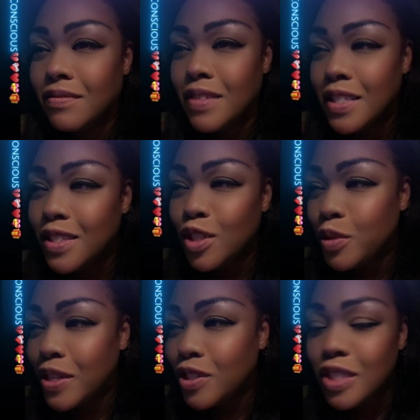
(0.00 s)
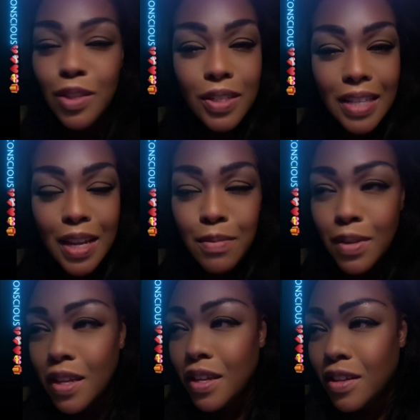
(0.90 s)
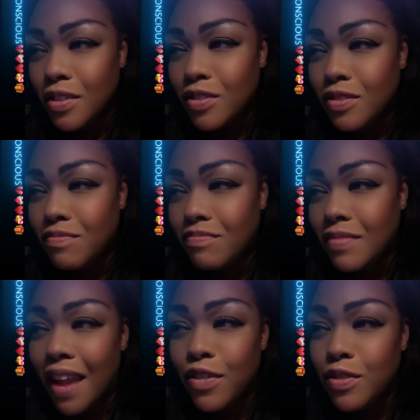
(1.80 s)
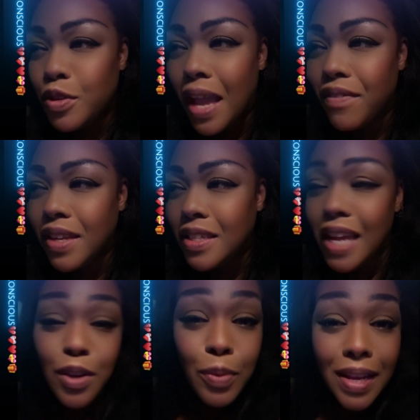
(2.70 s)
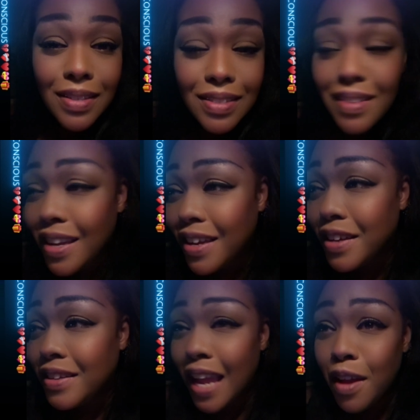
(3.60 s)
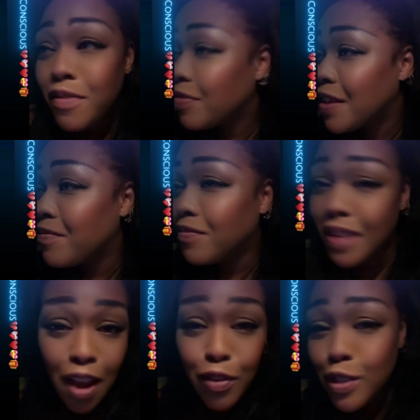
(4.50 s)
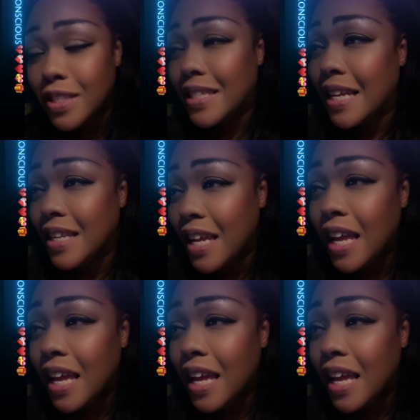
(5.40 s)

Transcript: Is the situation still the same? Do you have any takeaways now versus then?